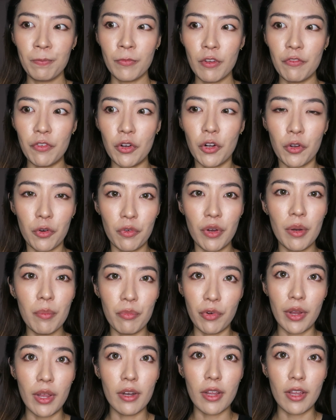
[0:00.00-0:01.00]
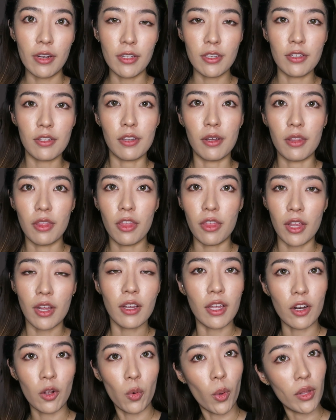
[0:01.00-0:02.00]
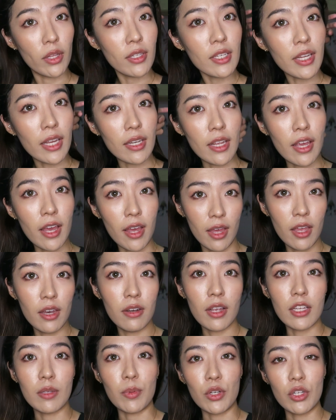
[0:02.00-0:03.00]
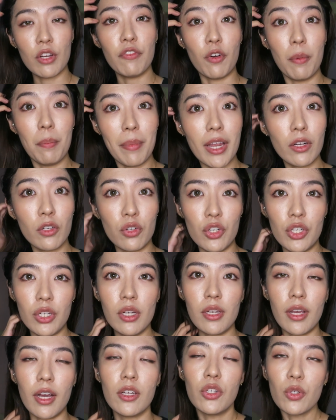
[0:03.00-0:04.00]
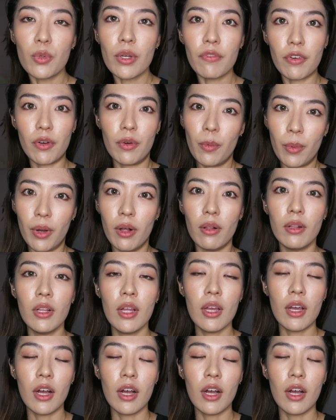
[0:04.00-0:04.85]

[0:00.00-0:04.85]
for a Korean brand, and this is the thing and the quality that they had, especially for matte cushion, they are doing very well.